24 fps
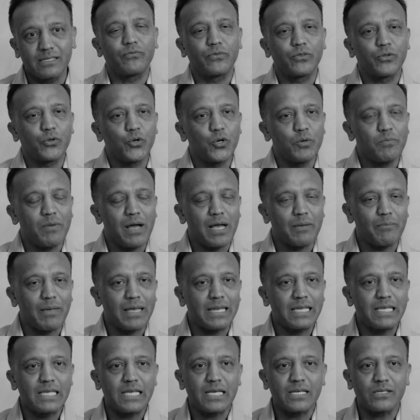Through my
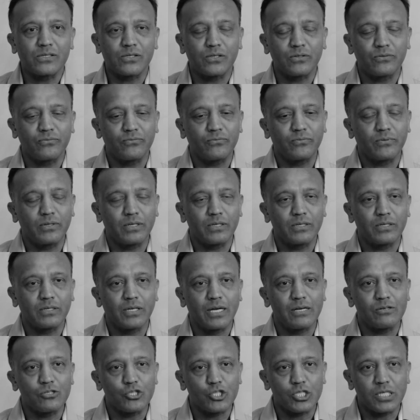many years of
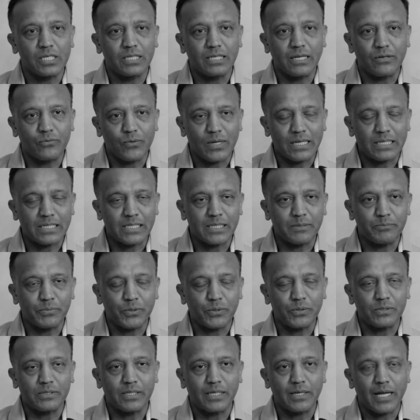coaching and writing
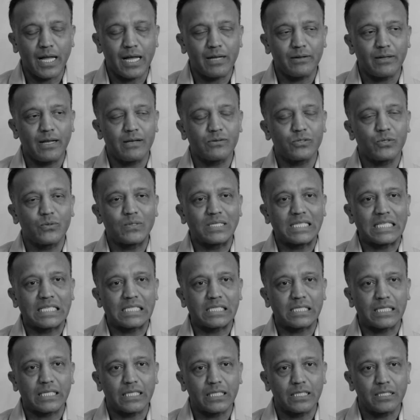books, I sort of
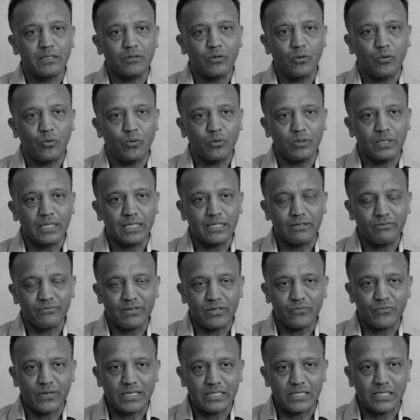distilled all the
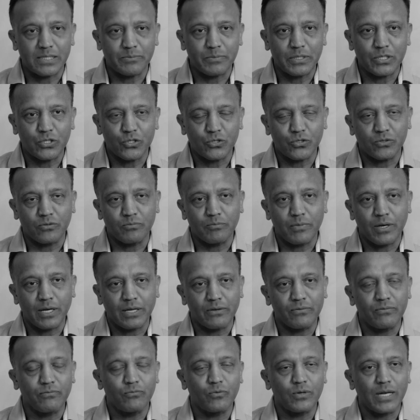different wisdom into
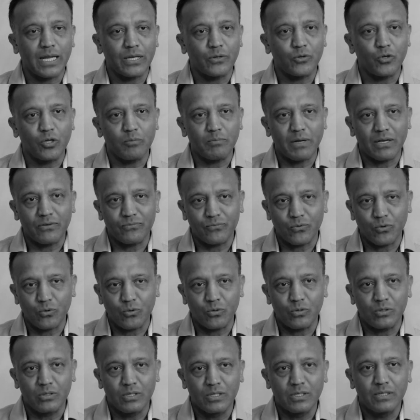what I call my
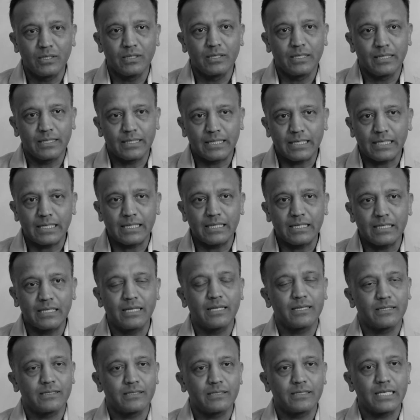4 key
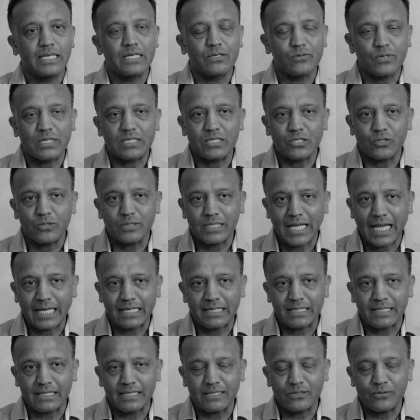secrets or
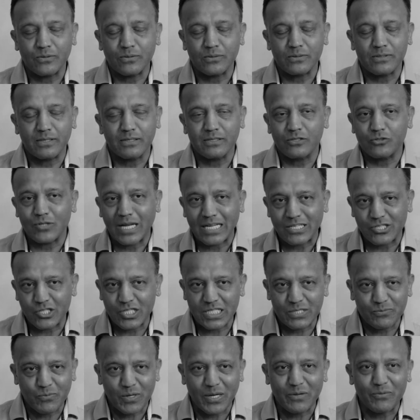tactics or
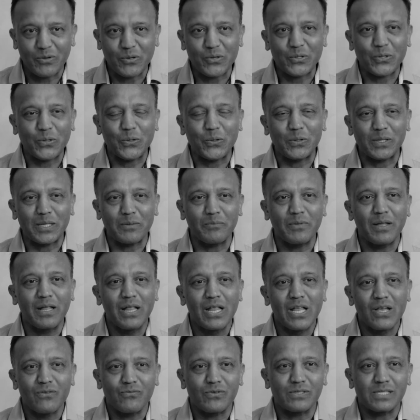strategies, whatever you want to call them,
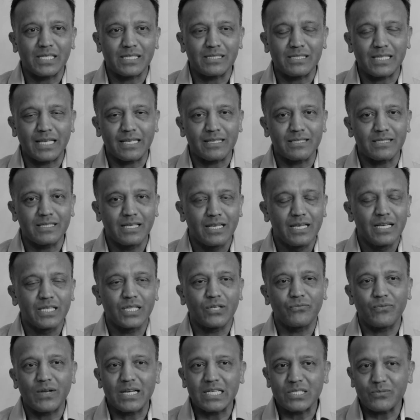for success.
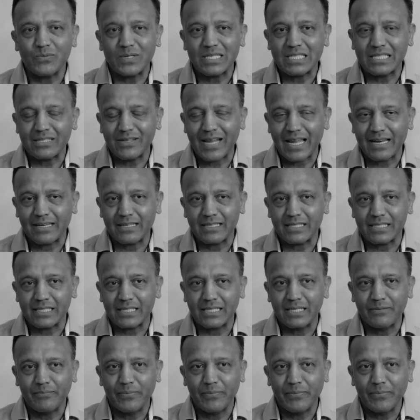The first one is clarity.